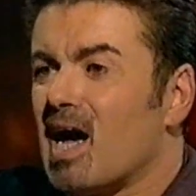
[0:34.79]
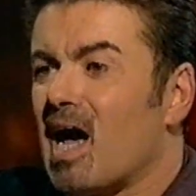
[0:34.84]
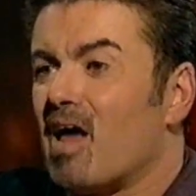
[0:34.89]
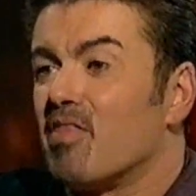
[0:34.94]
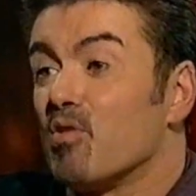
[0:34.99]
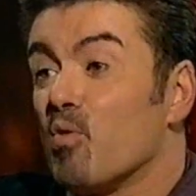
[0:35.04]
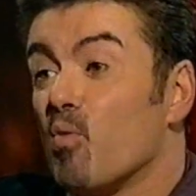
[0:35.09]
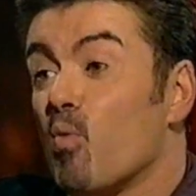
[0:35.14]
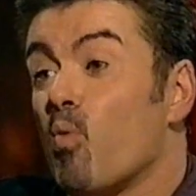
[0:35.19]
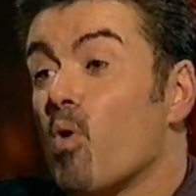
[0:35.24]

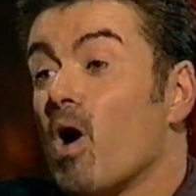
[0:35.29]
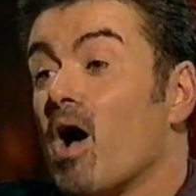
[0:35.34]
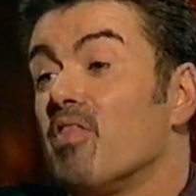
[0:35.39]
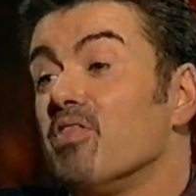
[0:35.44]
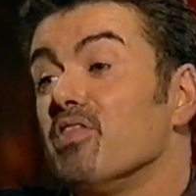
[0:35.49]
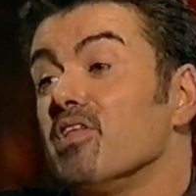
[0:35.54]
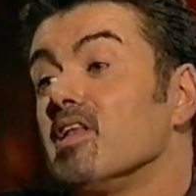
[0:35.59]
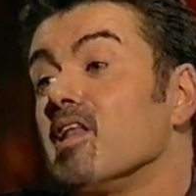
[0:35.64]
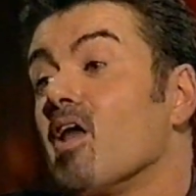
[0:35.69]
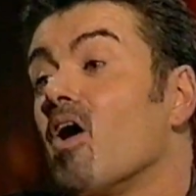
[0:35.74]
and
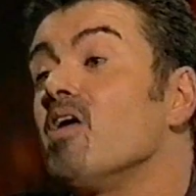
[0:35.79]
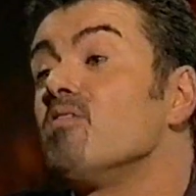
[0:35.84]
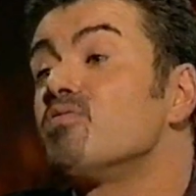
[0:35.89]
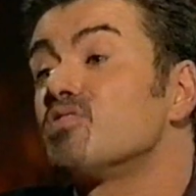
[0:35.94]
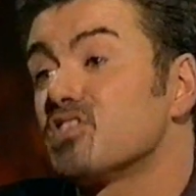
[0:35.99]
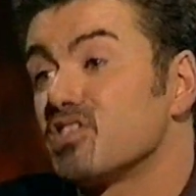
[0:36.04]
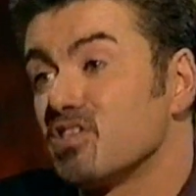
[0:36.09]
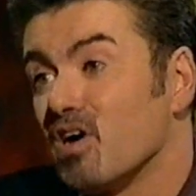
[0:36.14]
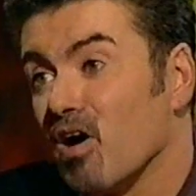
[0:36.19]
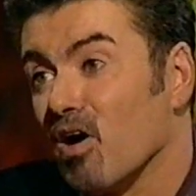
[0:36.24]
the
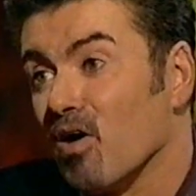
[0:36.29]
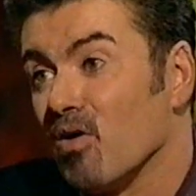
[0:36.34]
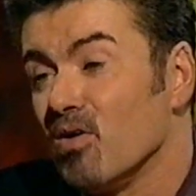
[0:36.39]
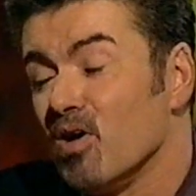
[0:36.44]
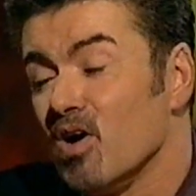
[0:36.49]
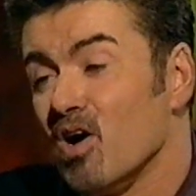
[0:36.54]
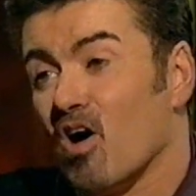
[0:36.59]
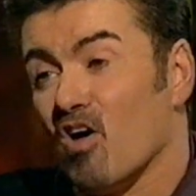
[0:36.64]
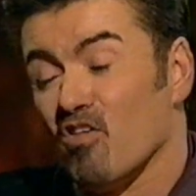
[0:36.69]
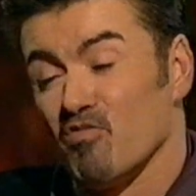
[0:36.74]
lifestyle
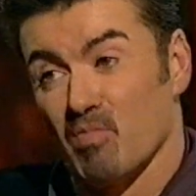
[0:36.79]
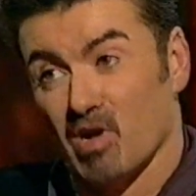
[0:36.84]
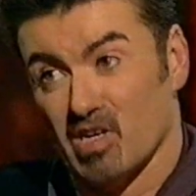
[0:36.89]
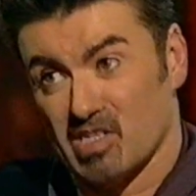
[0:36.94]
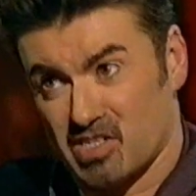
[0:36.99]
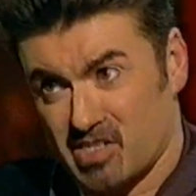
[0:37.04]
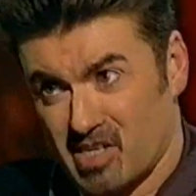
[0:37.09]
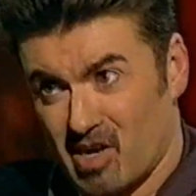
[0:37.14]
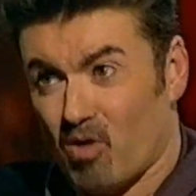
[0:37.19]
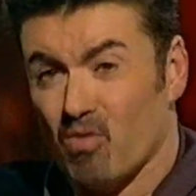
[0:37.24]
of
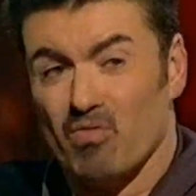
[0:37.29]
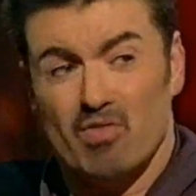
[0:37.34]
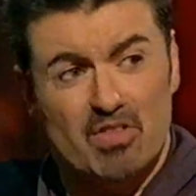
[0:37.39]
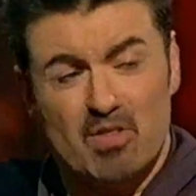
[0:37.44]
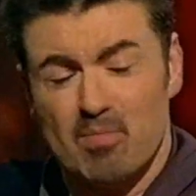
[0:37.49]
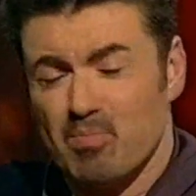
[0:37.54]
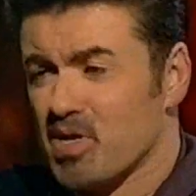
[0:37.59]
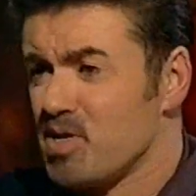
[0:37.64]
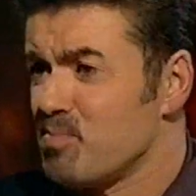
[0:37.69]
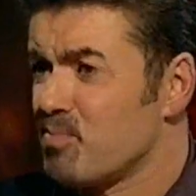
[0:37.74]
myself
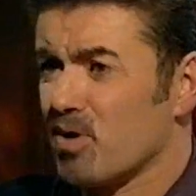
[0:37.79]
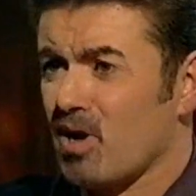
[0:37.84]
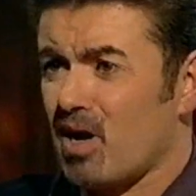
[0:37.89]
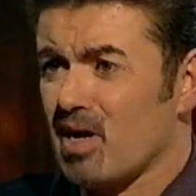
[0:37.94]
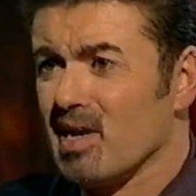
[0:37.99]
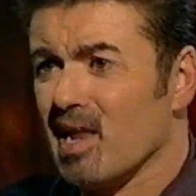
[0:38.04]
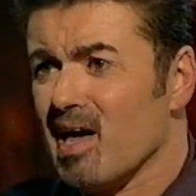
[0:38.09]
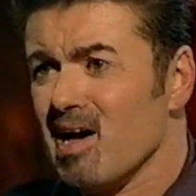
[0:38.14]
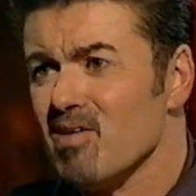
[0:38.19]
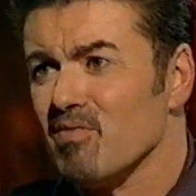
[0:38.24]
and the people I
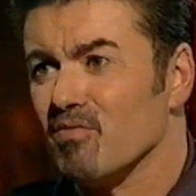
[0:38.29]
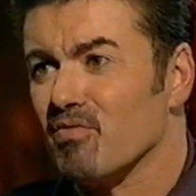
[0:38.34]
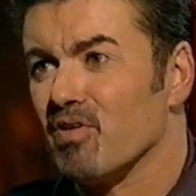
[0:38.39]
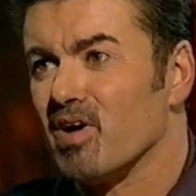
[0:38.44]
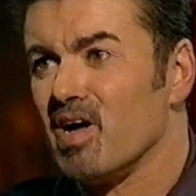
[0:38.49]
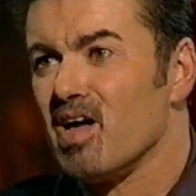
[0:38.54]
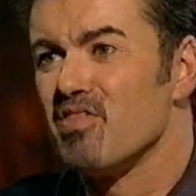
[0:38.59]
love.